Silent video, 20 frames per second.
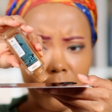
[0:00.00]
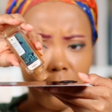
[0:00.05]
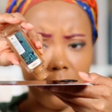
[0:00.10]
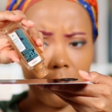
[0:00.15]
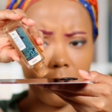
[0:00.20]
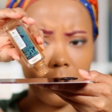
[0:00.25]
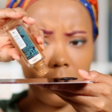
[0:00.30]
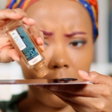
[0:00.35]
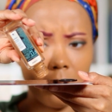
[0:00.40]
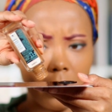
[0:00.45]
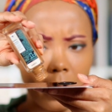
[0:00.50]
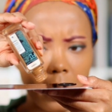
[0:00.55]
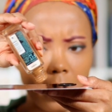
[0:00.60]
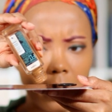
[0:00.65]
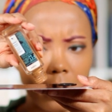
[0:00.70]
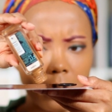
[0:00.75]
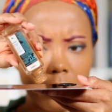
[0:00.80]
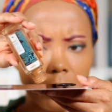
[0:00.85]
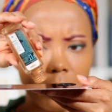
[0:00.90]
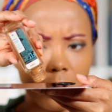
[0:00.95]

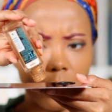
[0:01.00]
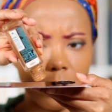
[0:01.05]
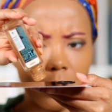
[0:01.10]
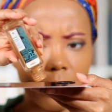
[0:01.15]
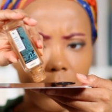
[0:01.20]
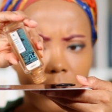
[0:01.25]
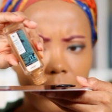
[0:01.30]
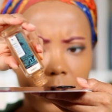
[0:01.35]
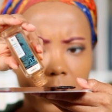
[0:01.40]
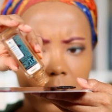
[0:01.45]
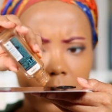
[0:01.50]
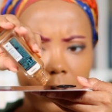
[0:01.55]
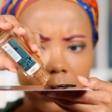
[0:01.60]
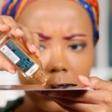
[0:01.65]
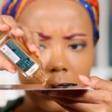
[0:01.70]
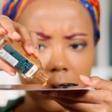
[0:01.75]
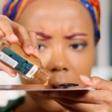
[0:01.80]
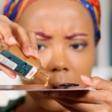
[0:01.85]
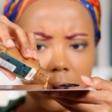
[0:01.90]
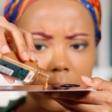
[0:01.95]
fifty-five, three
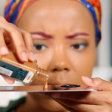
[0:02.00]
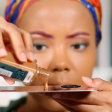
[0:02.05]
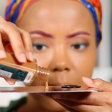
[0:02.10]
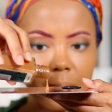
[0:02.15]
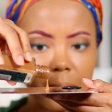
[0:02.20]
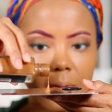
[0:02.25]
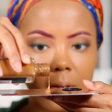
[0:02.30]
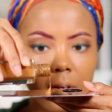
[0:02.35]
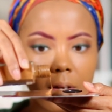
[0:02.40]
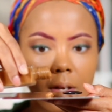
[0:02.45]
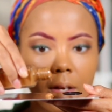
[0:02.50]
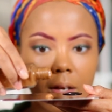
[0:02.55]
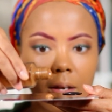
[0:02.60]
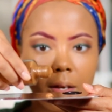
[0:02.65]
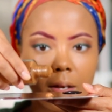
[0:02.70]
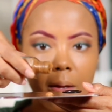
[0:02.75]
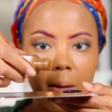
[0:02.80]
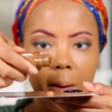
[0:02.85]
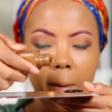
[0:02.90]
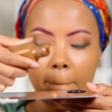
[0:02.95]
fifty-six.
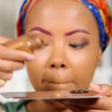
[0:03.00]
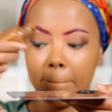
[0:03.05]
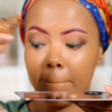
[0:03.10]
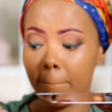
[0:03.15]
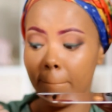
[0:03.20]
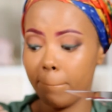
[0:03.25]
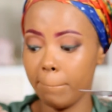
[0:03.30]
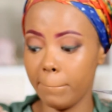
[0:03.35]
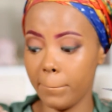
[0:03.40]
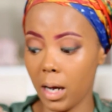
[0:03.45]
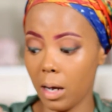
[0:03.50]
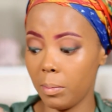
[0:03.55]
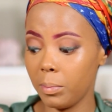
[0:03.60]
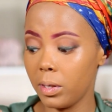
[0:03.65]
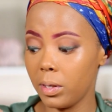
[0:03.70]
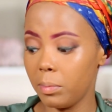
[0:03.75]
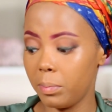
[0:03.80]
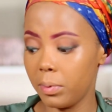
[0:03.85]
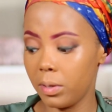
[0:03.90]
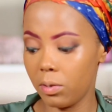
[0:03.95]
I'm
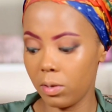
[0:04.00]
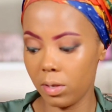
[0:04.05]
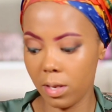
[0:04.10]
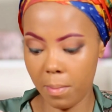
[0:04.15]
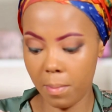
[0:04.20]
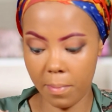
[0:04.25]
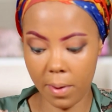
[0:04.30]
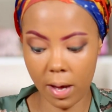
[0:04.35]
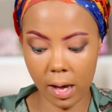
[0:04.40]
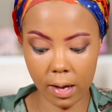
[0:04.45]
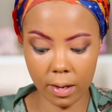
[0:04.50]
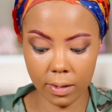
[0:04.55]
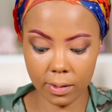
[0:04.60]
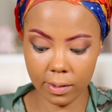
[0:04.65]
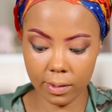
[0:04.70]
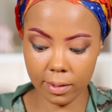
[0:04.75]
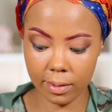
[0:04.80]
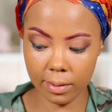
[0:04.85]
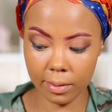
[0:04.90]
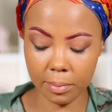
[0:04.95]
gonna put it on the
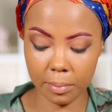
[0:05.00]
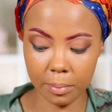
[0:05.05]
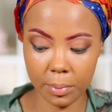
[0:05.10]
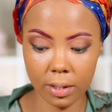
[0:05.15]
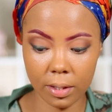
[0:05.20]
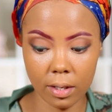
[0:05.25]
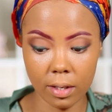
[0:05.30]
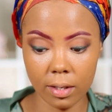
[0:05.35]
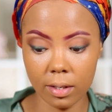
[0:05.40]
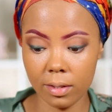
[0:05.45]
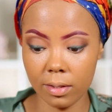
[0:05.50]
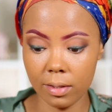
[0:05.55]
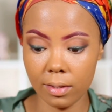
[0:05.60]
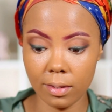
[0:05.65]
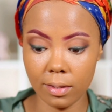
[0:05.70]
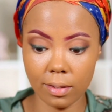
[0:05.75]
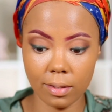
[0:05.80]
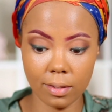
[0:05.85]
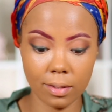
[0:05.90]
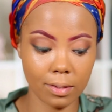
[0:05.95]
palette
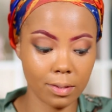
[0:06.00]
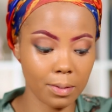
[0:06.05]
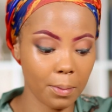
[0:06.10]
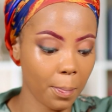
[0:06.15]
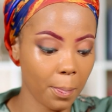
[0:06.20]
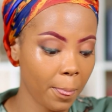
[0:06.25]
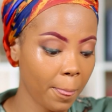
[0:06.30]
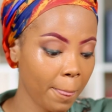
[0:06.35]
because